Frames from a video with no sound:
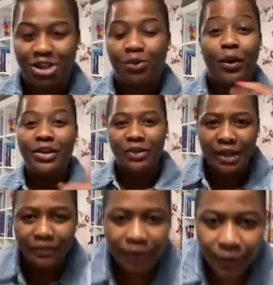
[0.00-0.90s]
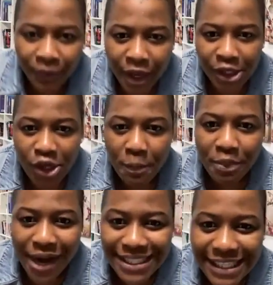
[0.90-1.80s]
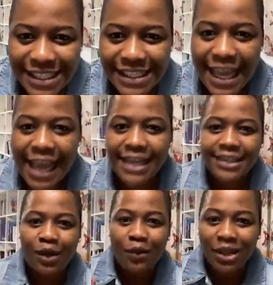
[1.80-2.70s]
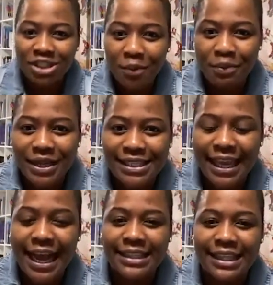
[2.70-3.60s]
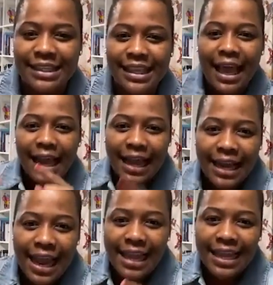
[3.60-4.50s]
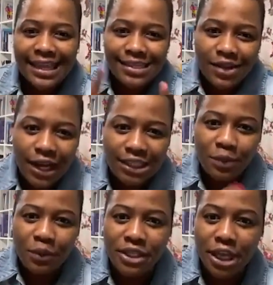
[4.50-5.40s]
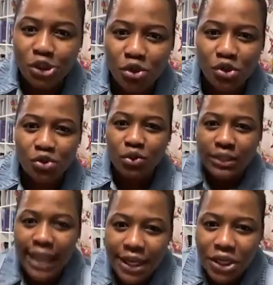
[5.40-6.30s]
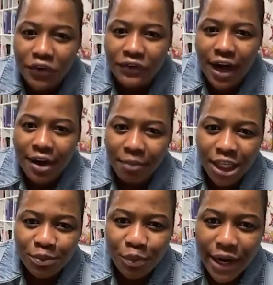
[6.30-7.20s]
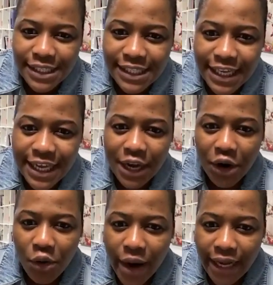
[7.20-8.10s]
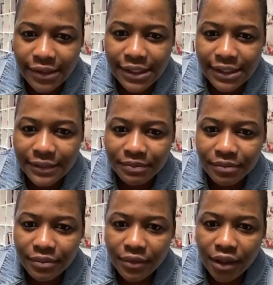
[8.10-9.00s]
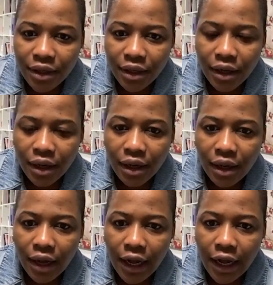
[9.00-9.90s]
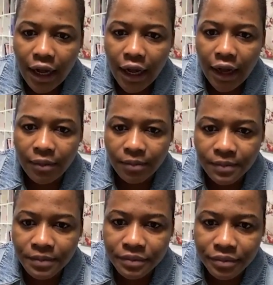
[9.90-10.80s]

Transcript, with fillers: question when you leave. So Presi said, the question Presi has is, can I get scholarship with a two two? Thank you very much, Presi. Who else? Uh,